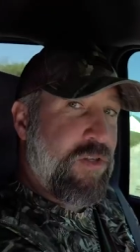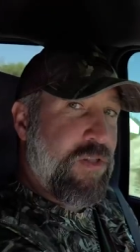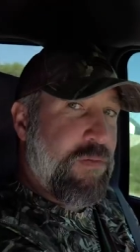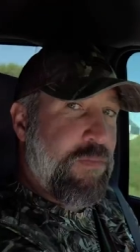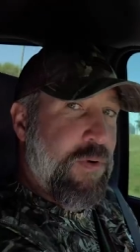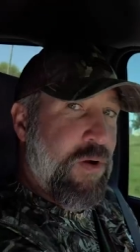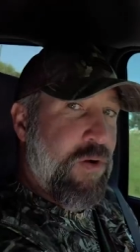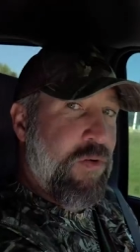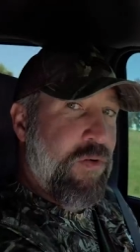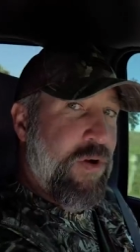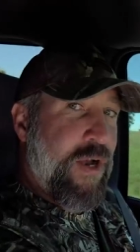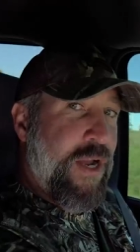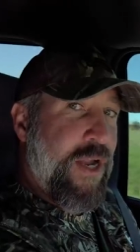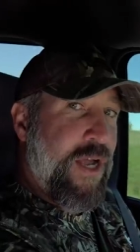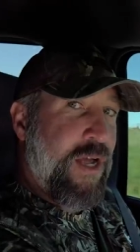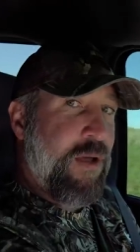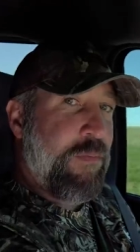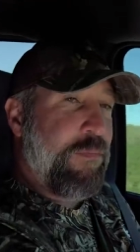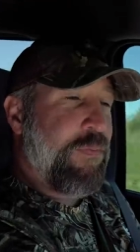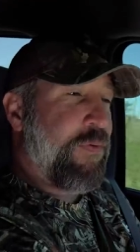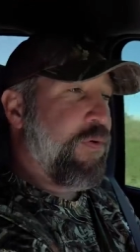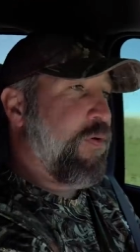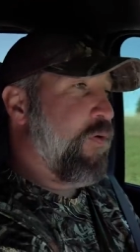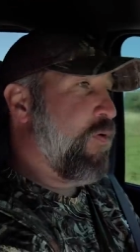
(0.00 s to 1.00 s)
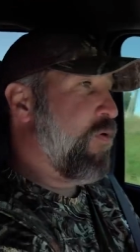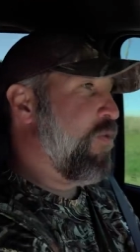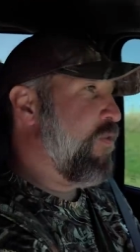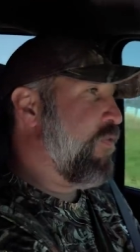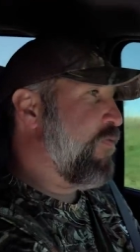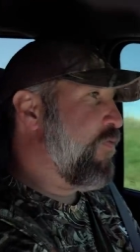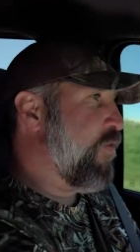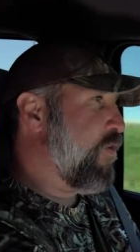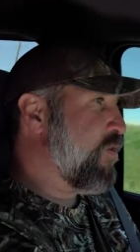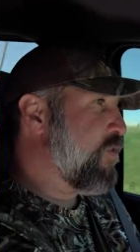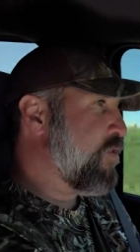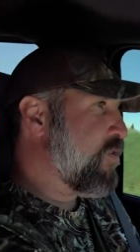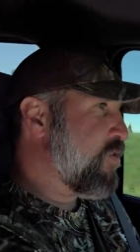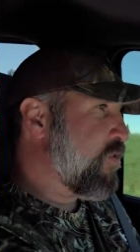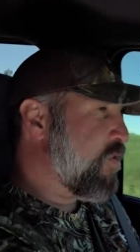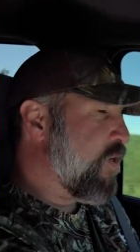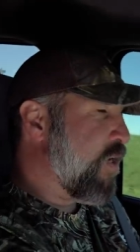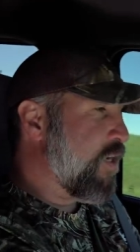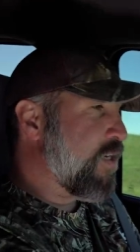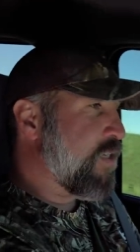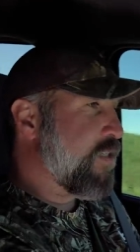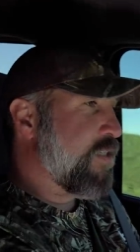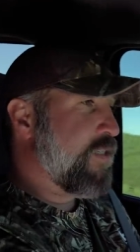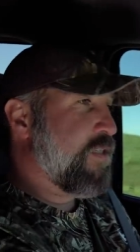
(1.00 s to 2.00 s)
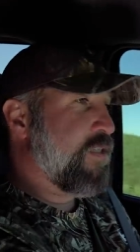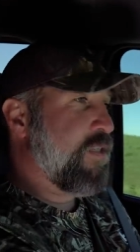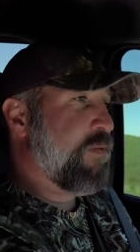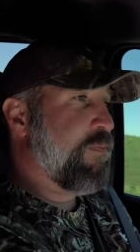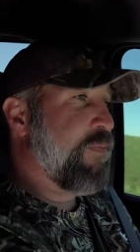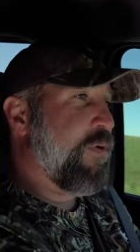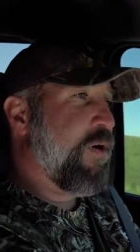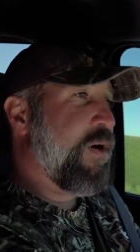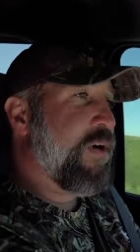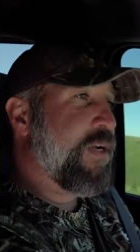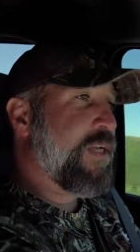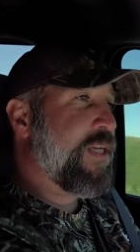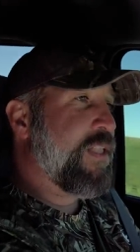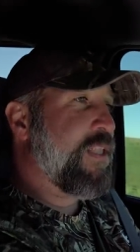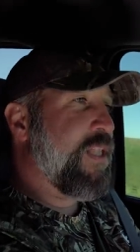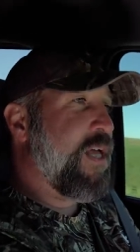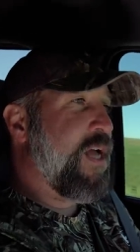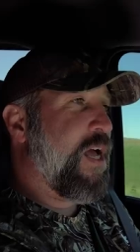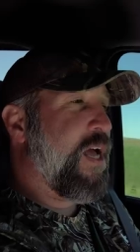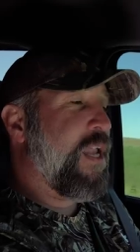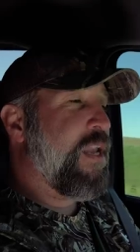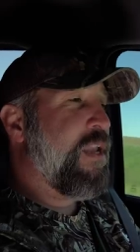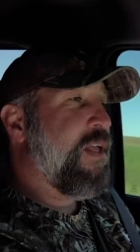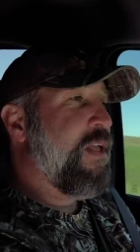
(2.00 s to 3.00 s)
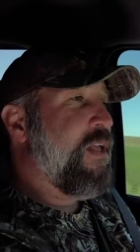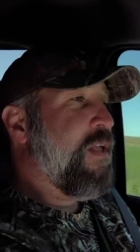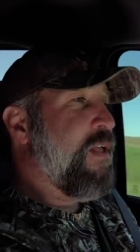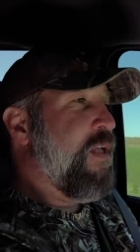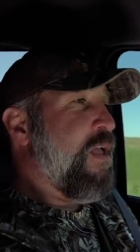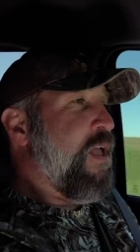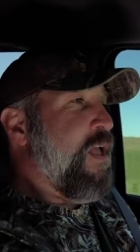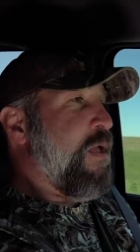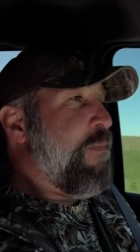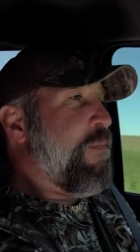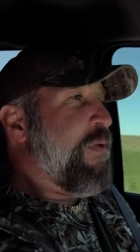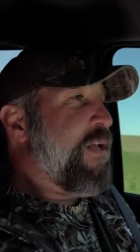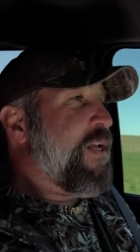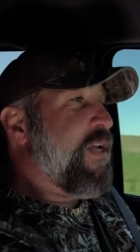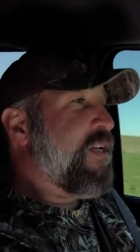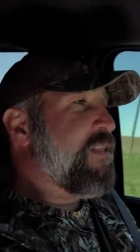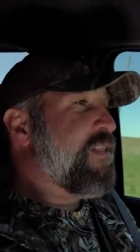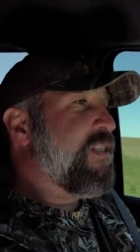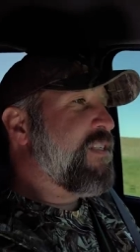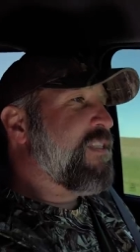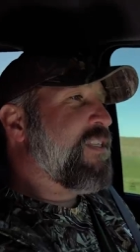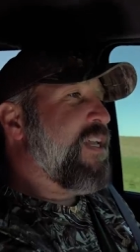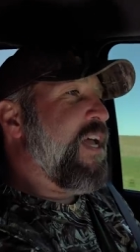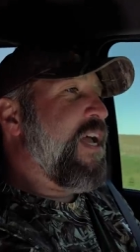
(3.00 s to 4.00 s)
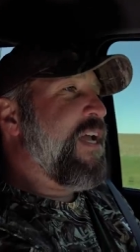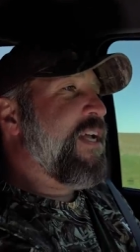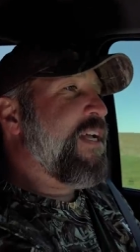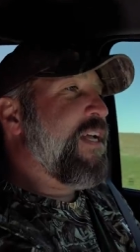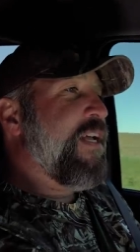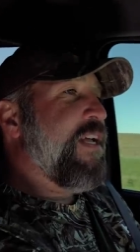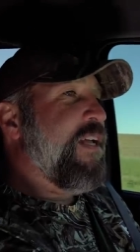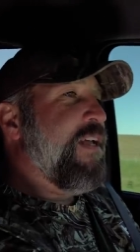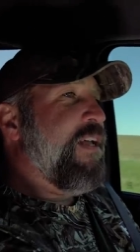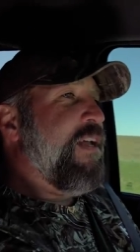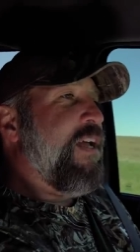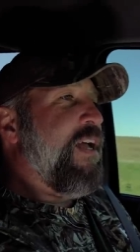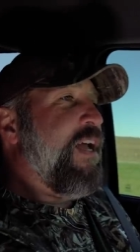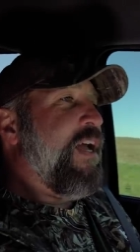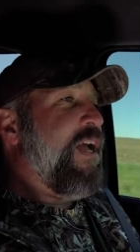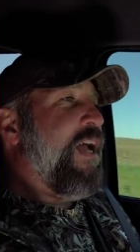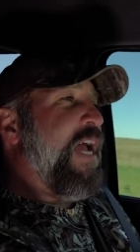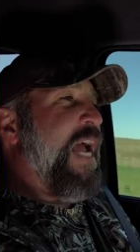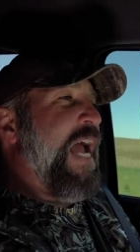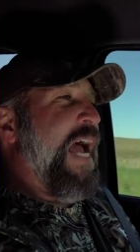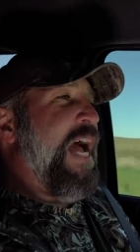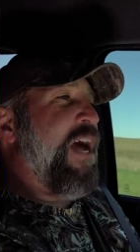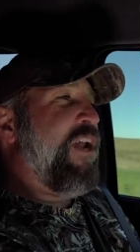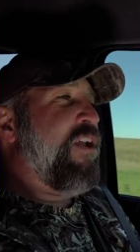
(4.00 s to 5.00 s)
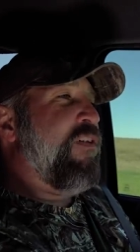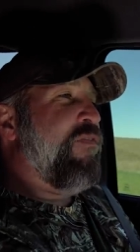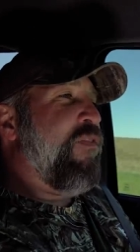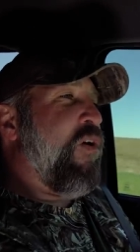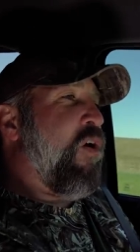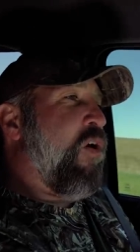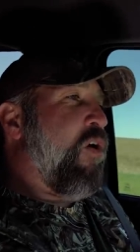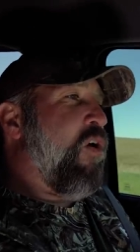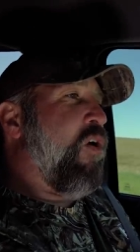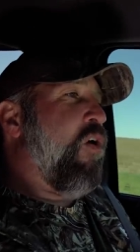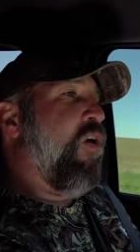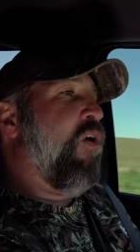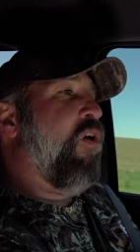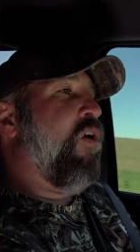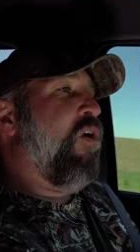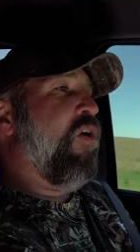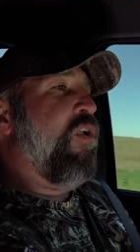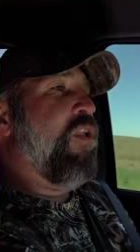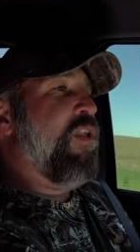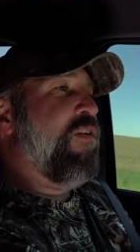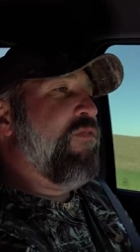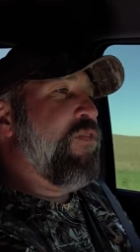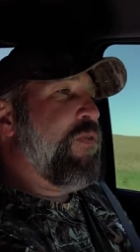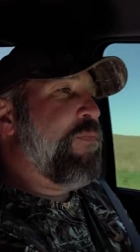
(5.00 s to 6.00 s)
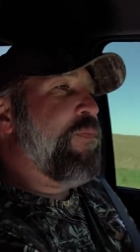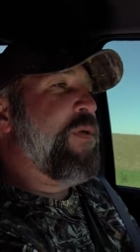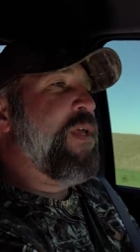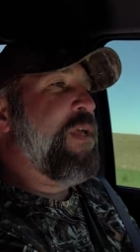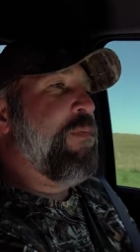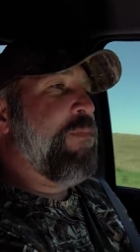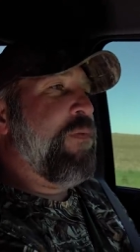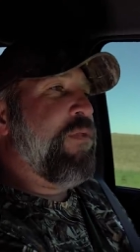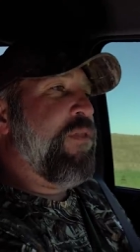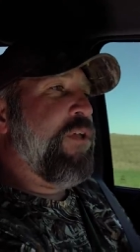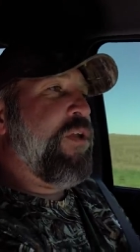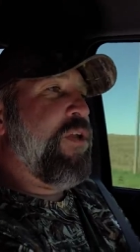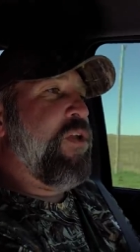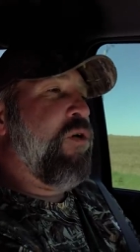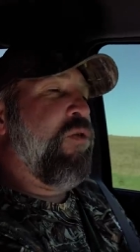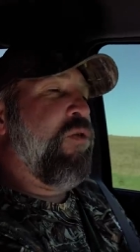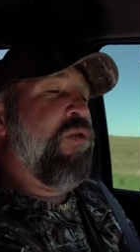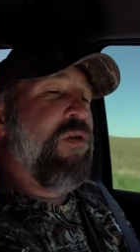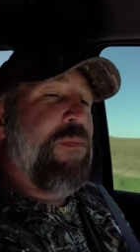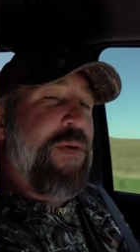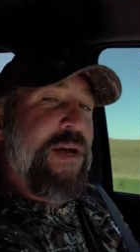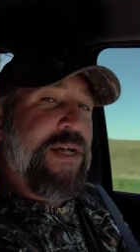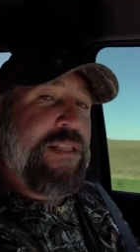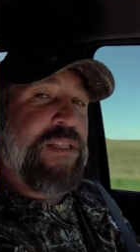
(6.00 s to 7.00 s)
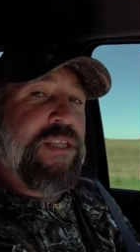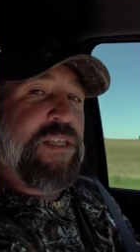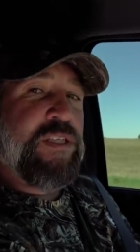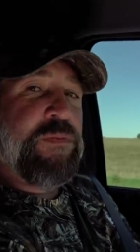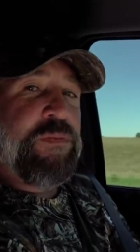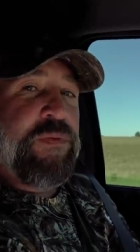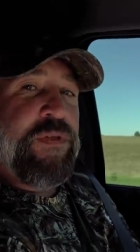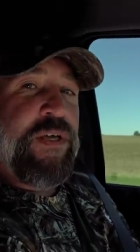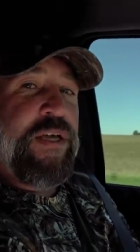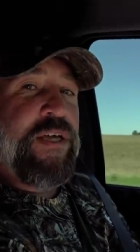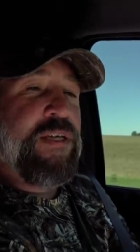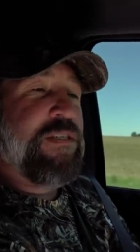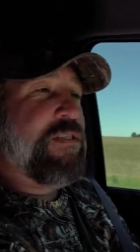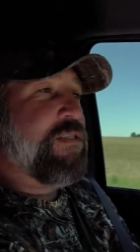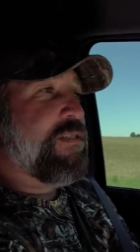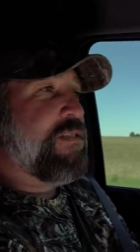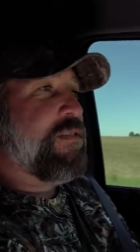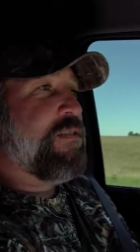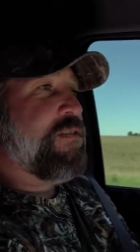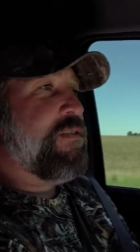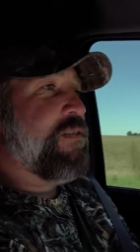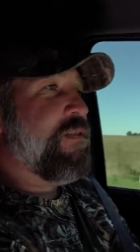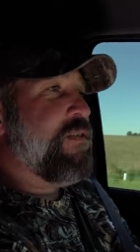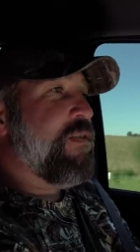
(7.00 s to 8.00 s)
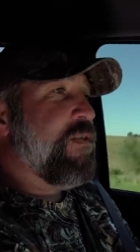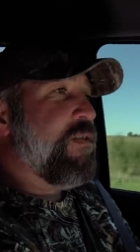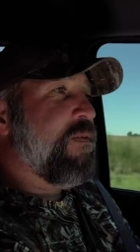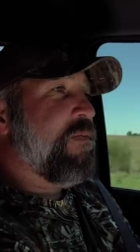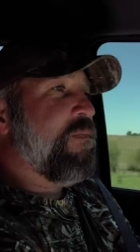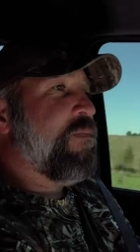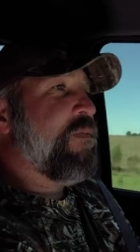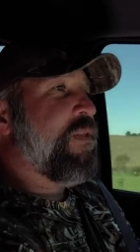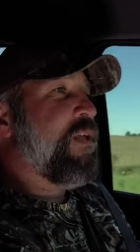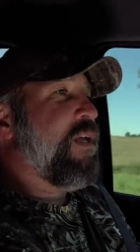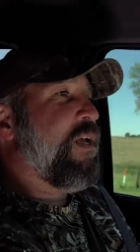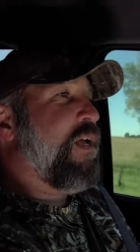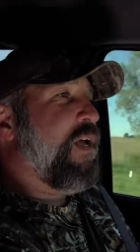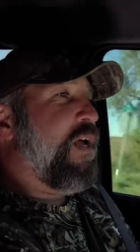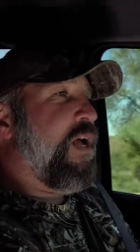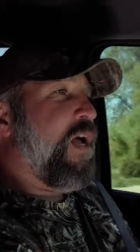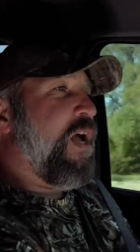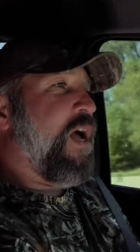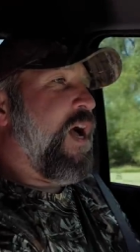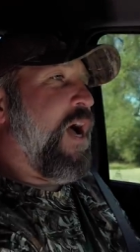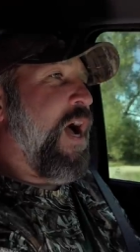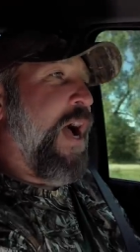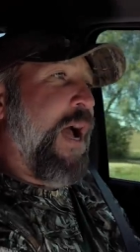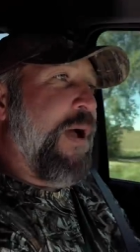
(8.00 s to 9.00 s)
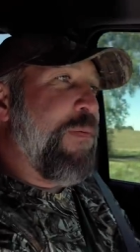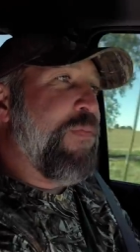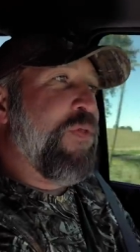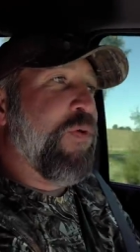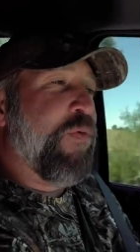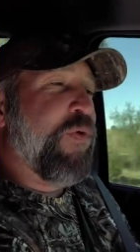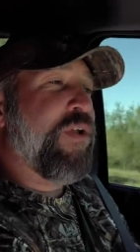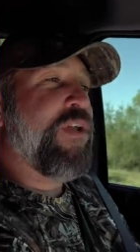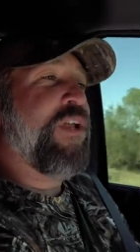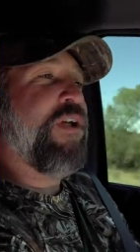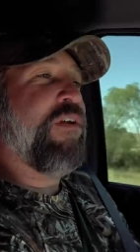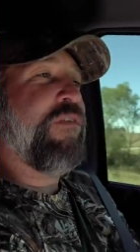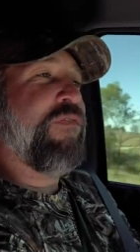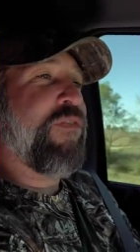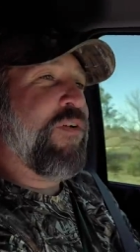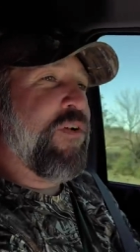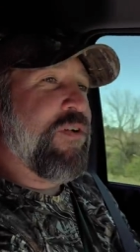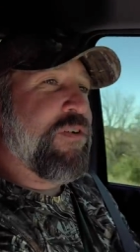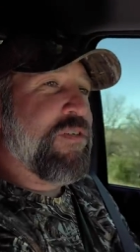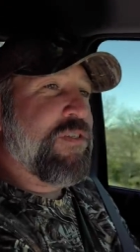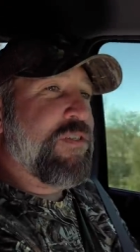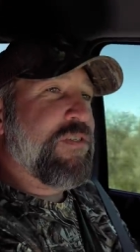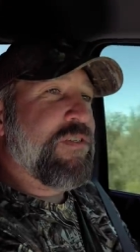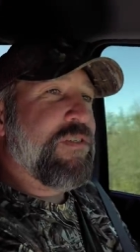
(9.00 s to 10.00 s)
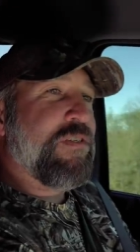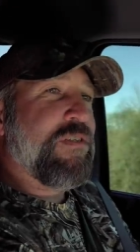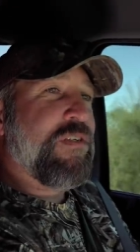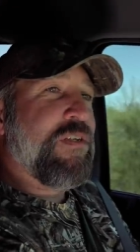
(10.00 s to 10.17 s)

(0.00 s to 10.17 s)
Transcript: to the boat ramp or the first truck to the parking lot, because it's like, out of all of the people that know about this place, I'm the one here first.